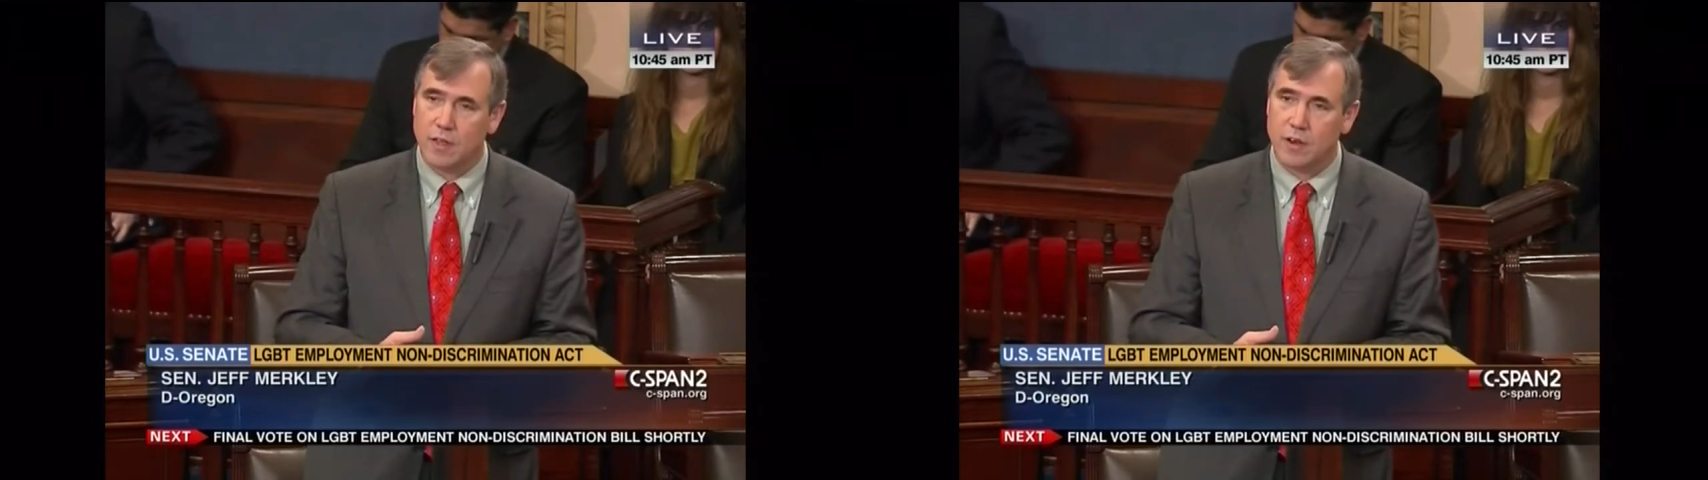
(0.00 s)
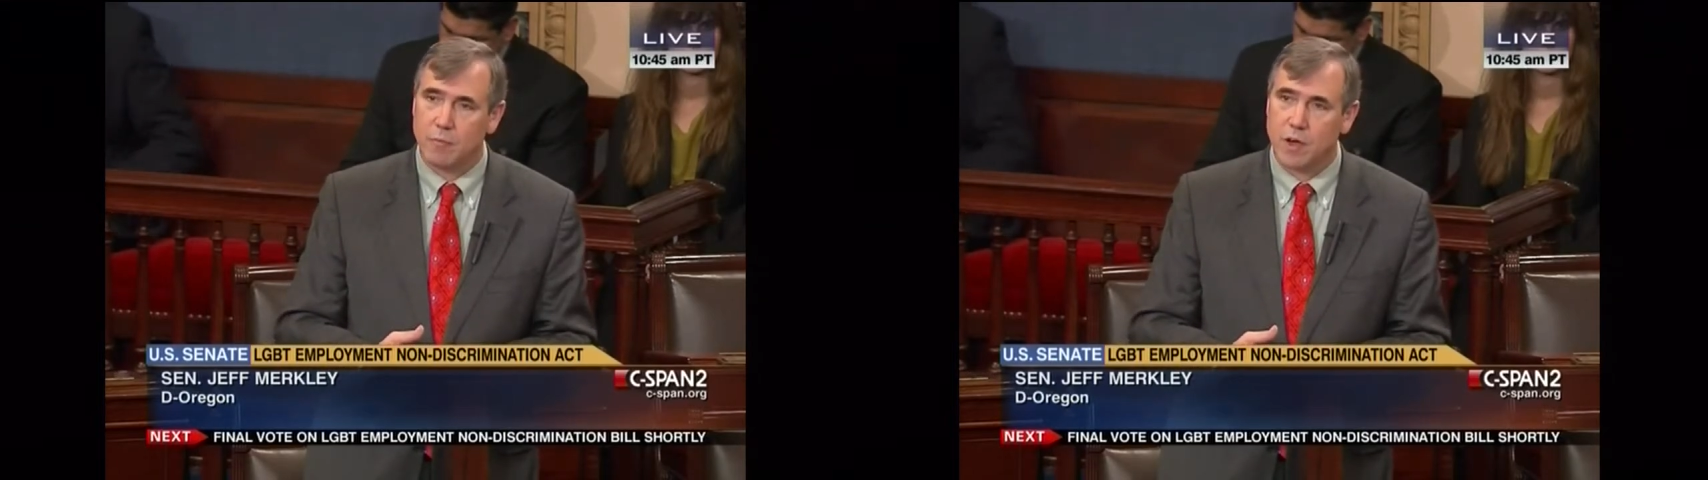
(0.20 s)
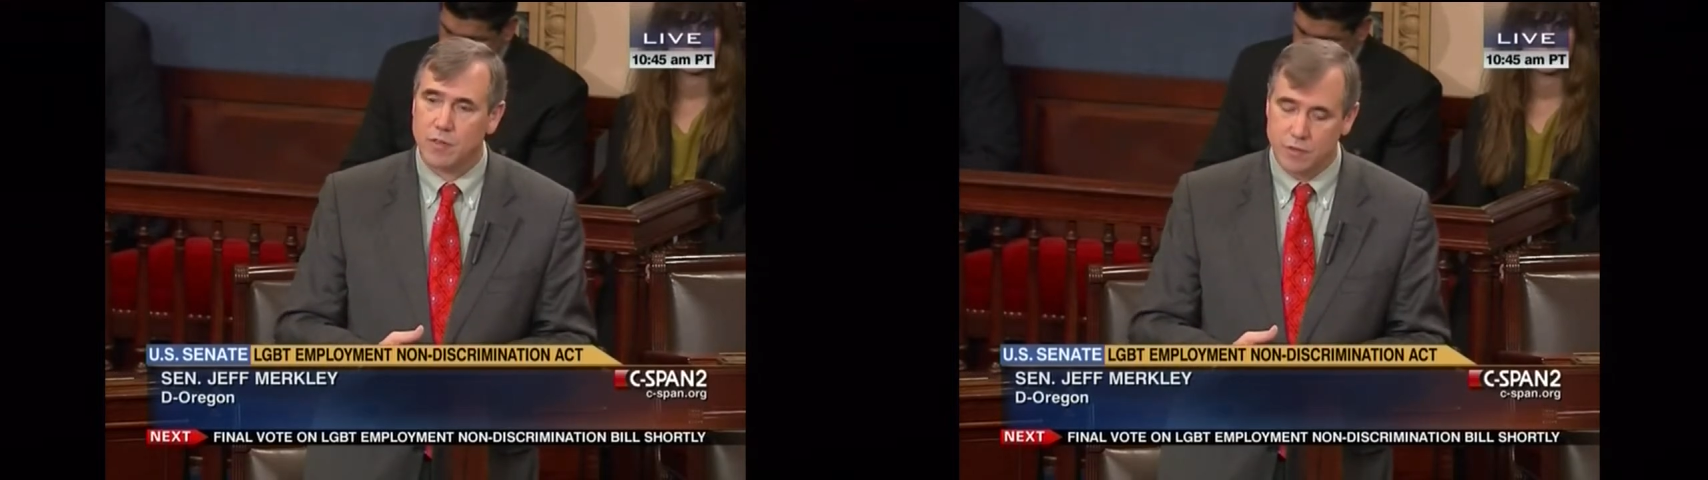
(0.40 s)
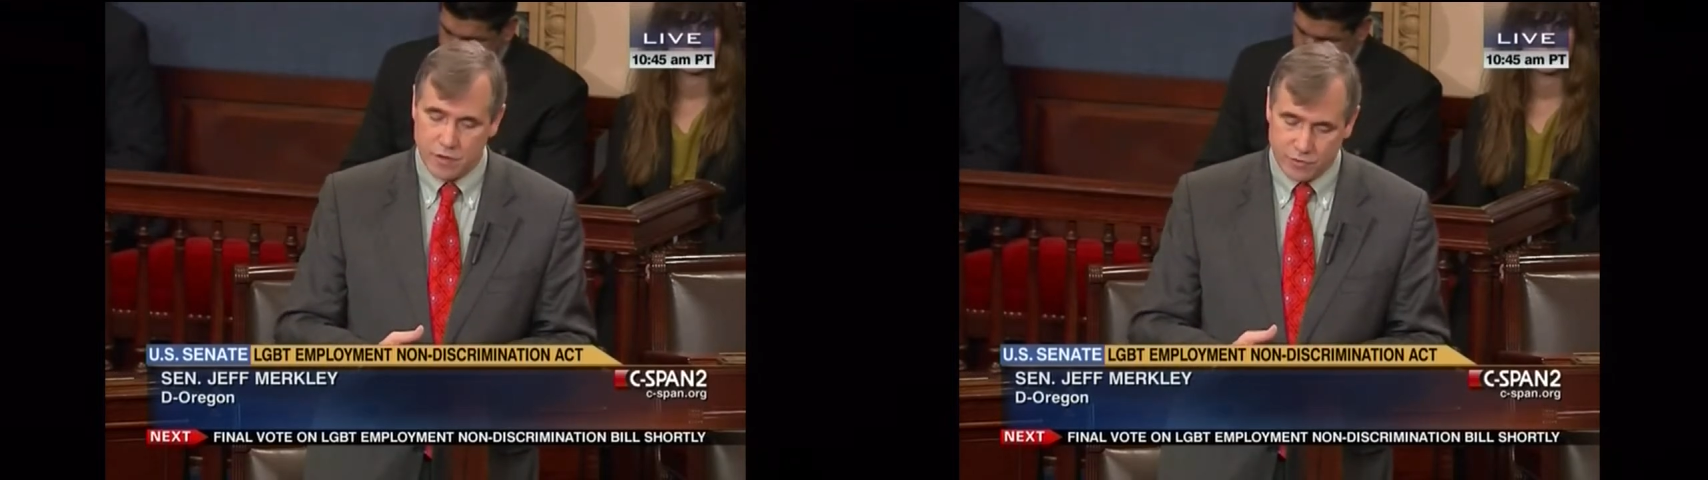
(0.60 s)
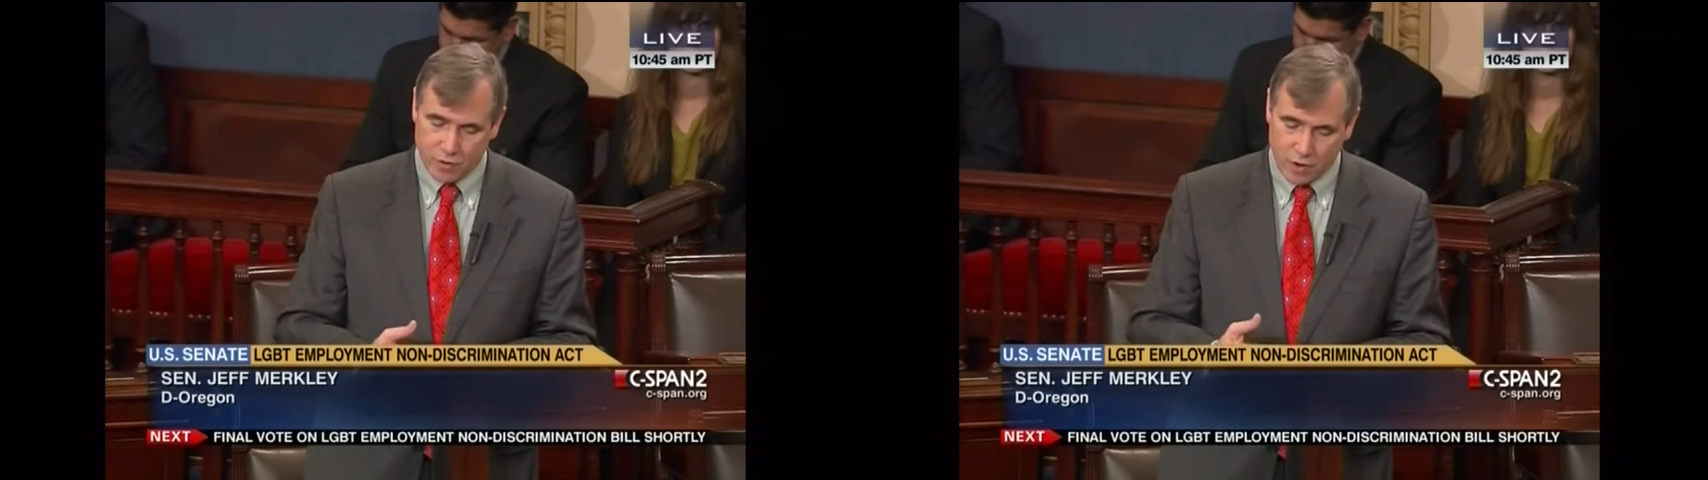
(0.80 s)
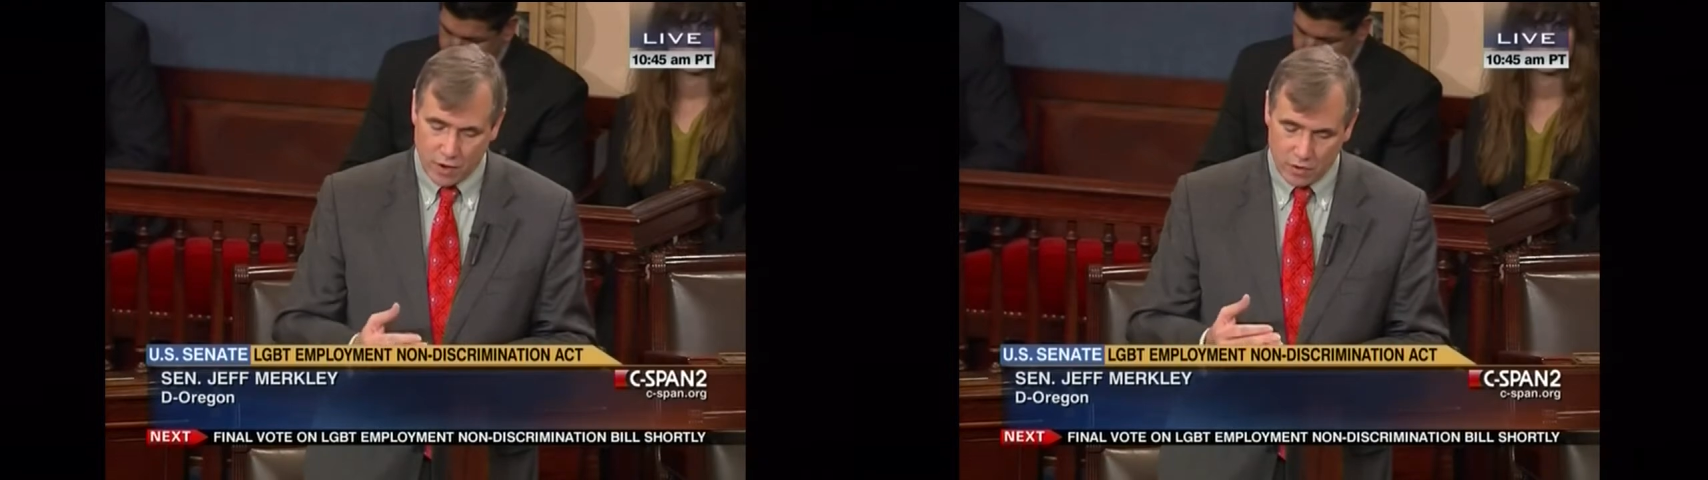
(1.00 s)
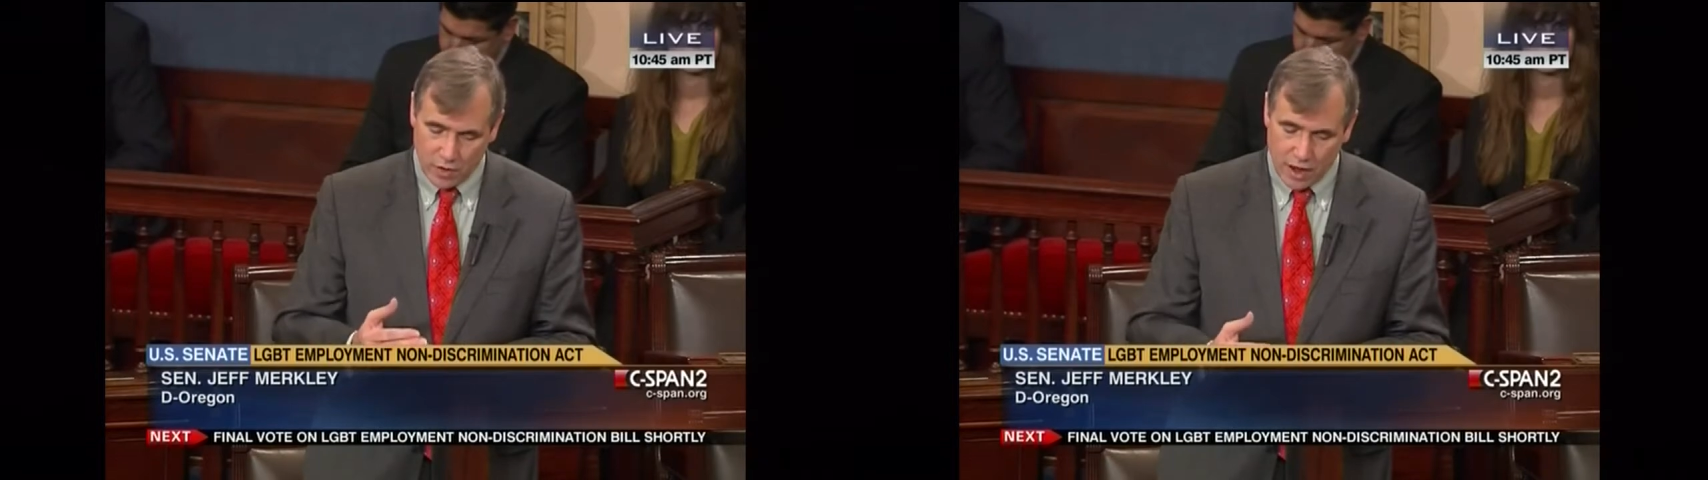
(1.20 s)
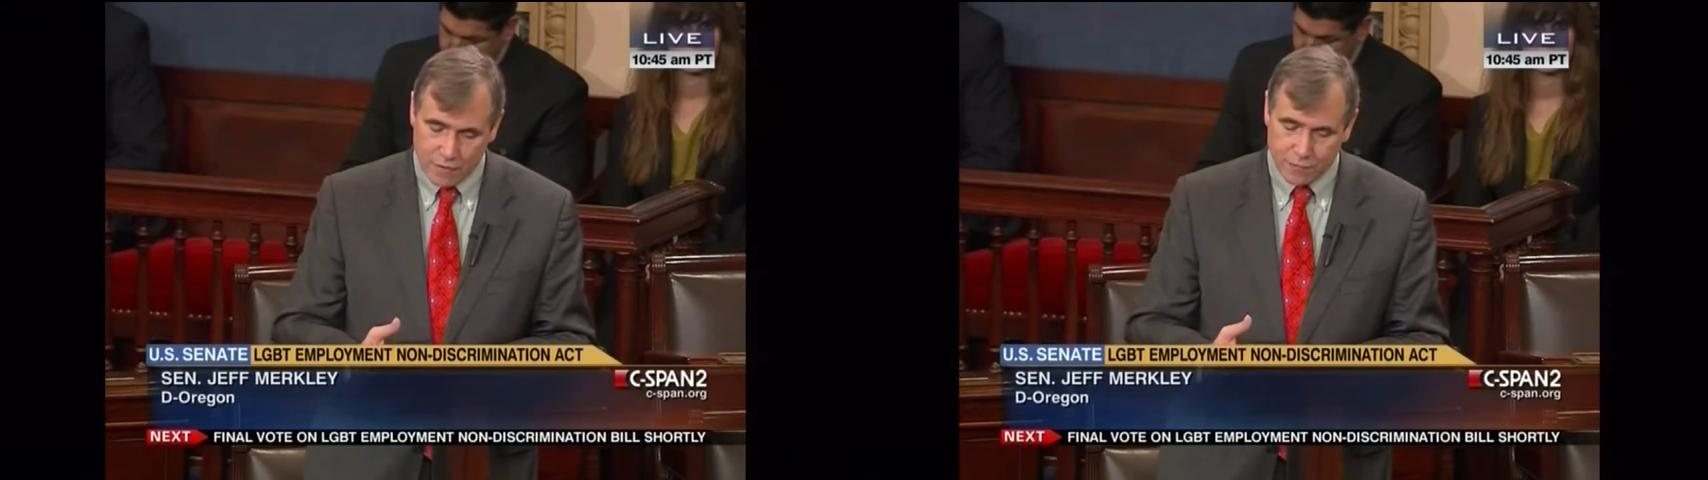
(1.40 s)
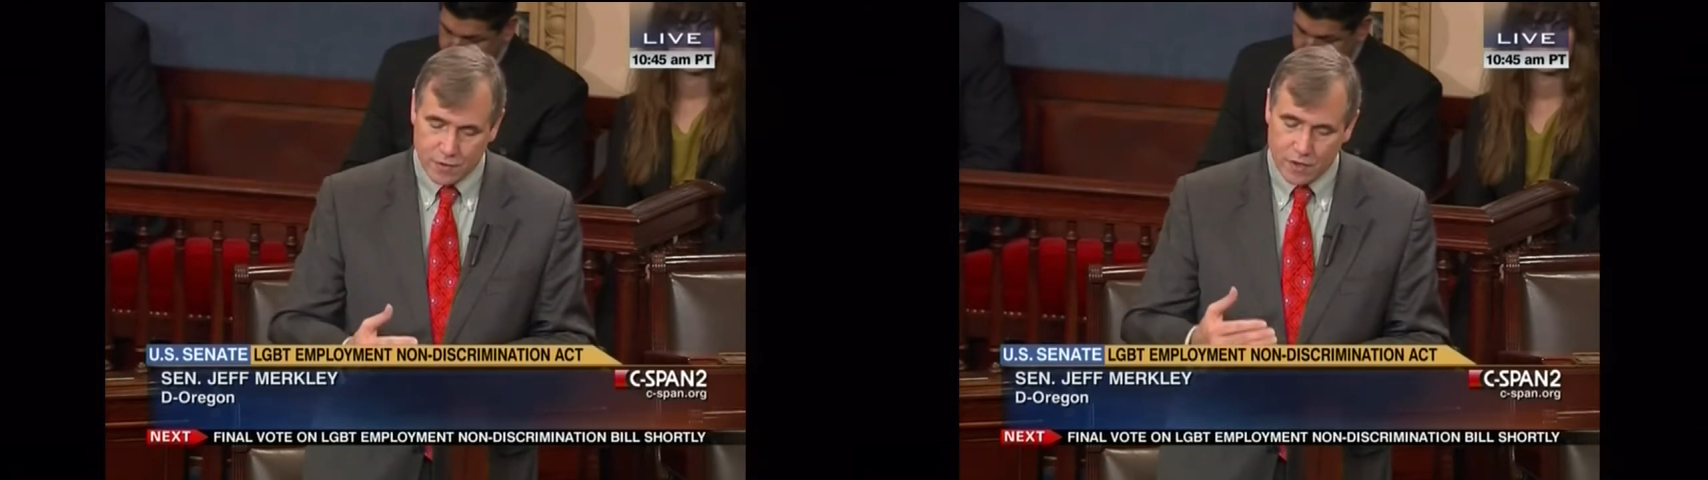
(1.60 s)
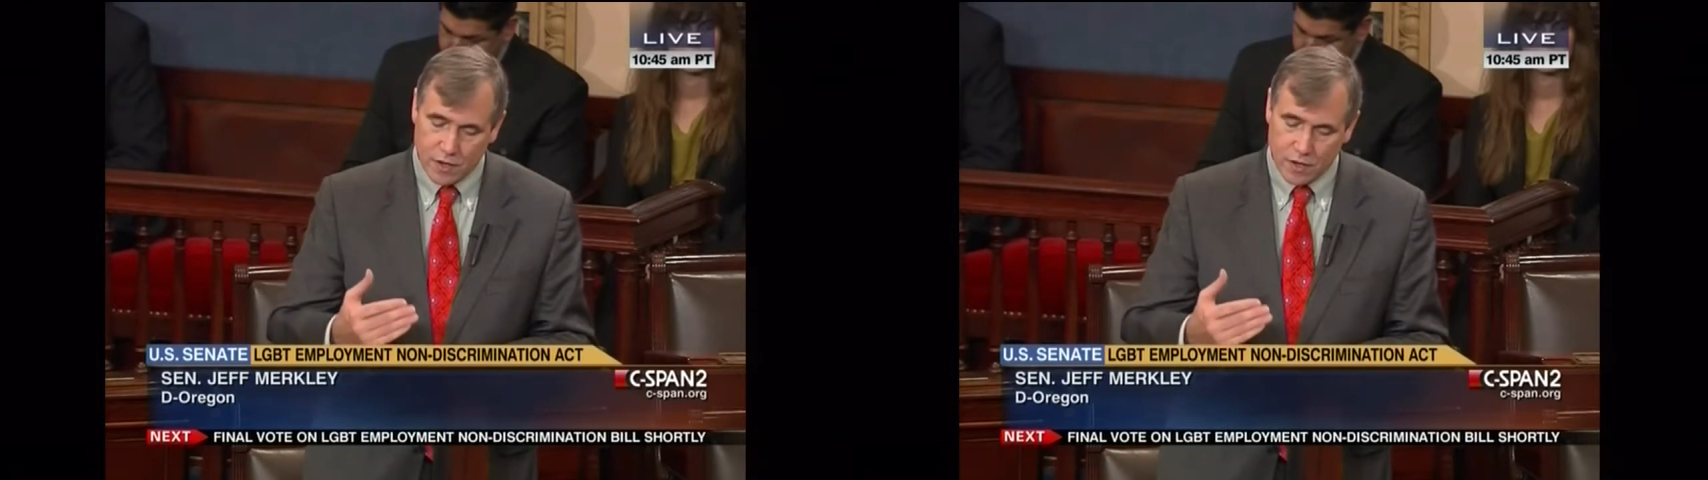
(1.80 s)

that among these are life,